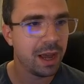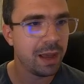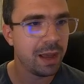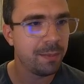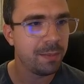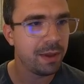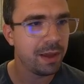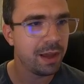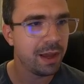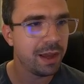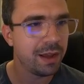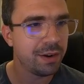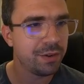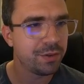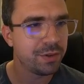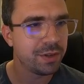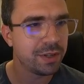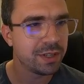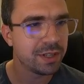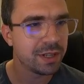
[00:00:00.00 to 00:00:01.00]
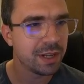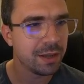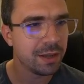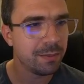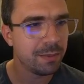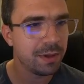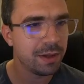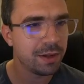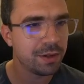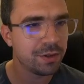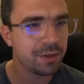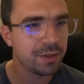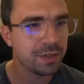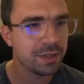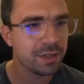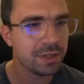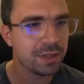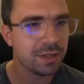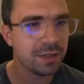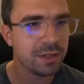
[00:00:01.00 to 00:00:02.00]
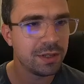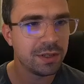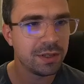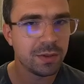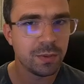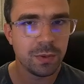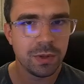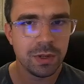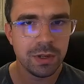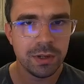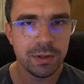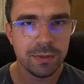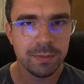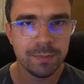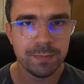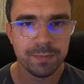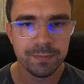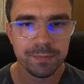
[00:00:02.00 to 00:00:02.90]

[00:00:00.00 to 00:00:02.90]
IP address. IP address is this one,